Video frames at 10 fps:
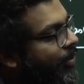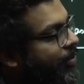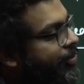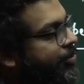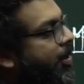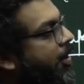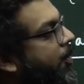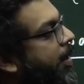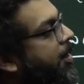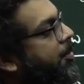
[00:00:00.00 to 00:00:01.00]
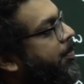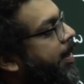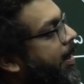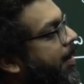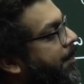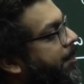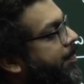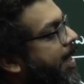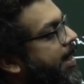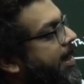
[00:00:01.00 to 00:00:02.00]
You are going to become
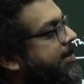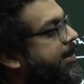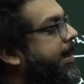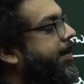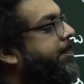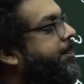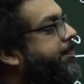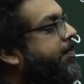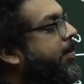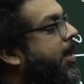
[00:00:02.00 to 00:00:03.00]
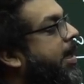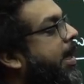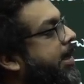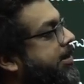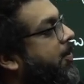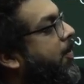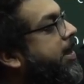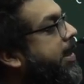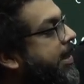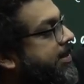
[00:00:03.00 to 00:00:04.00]
an SDM as an All
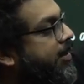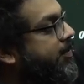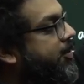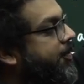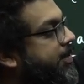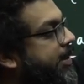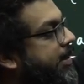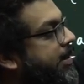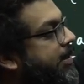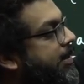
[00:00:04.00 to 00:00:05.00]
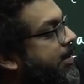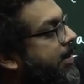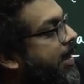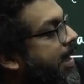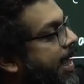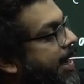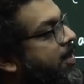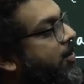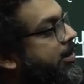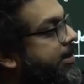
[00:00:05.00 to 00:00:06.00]
India Service Officer, and
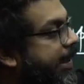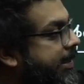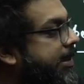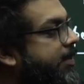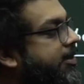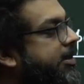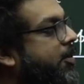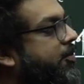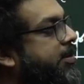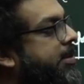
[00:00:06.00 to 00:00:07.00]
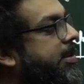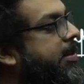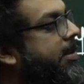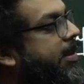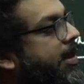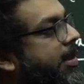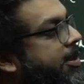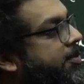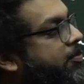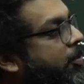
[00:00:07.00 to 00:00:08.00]
your state services officer
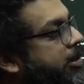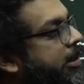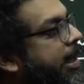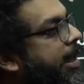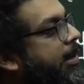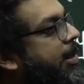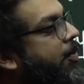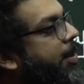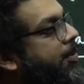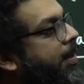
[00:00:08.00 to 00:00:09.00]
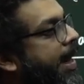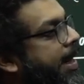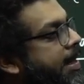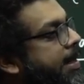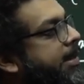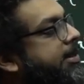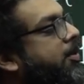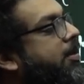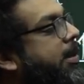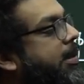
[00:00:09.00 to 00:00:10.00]
is most likely going to end his or
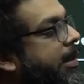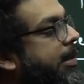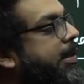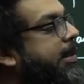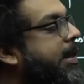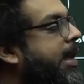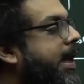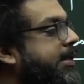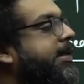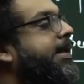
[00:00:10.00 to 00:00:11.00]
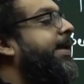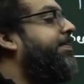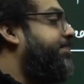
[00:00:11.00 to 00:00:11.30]
her career as a DM.